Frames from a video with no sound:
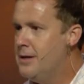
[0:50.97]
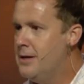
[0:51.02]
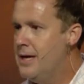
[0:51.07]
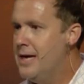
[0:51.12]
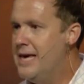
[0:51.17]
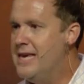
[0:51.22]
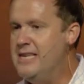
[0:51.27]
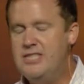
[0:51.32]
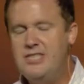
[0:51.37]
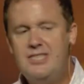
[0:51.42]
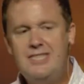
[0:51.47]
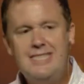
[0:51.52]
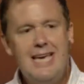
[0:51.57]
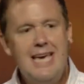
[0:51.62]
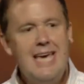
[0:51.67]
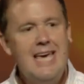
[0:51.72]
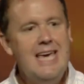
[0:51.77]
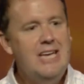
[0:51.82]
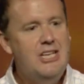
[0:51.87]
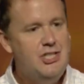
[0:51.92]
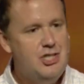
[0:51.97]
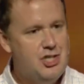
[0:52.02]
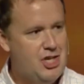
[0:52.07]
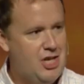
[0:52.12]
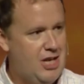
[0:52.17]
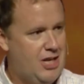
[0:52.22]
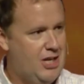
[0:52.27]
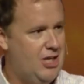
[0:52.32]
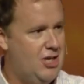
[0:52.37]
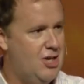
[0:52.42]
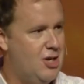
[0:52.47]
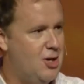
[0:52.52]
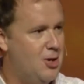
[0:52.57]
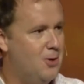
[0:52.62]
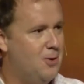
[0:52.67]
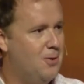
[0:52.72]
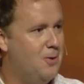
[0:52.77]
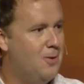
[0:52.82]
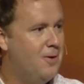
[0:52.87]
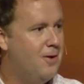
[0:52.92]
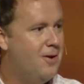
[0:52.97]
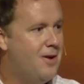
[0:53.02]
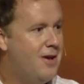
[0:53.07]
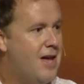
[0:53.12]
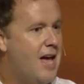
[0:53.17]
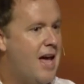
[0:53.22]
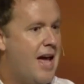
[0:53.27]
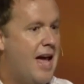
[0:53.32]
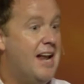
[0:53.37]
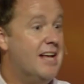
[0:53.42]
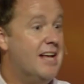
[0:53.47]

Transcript: He's teaching you. And